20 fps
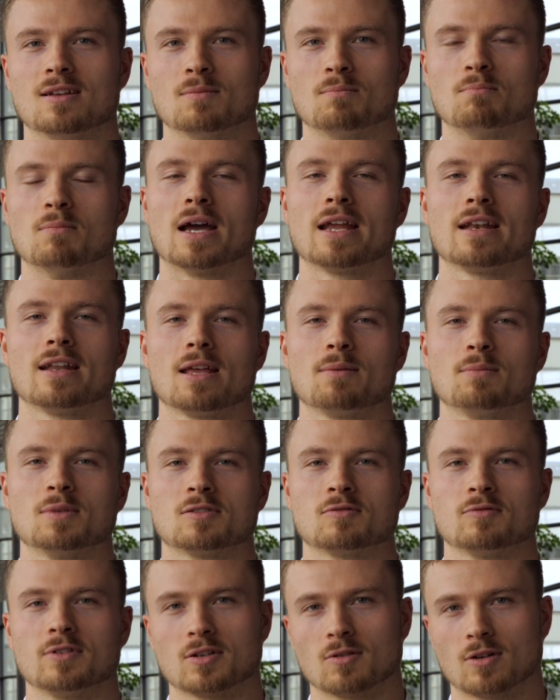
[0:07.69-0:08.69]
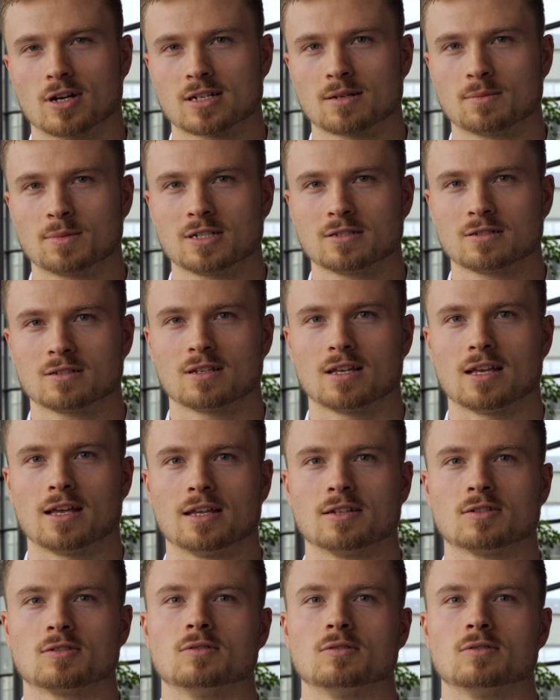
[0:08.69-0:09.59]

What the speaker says: My name is Rico Ottermann, and